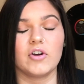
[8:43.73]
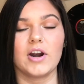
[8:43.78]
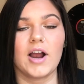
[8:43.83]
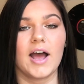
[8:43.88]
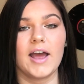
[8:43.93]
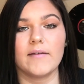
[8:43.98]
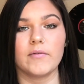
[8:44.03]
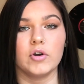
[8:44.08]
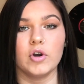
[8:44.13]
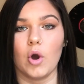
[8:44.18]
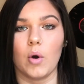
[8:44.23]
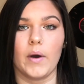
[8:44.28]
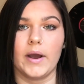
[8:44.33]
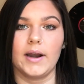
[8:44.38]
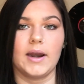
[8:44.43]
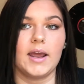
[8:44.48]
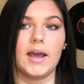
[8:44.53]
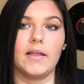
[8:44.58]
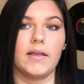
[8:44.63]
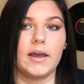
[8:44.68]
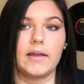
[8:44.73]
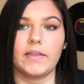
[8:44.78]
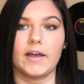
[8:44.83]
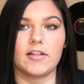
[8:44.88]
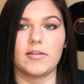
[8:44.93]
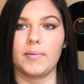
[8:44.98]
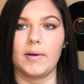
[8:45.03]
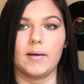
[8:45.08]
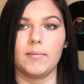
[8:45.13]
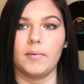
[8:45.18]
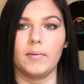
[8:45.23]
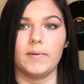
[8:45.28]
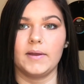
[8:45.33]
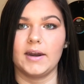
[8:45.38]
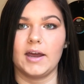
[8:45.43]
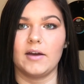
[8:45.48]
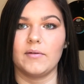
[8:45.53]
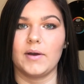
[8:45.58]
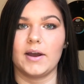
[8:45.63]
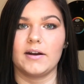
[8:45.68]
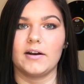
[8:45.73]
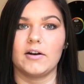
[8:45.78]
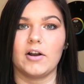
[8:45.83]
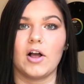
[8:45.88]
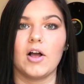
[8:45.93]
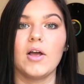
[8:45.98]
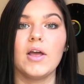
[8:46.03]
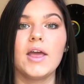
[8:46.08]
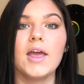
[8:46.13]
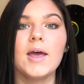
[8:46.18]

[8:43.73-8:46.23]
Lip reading: I have no idea. Like that's probably not right at all.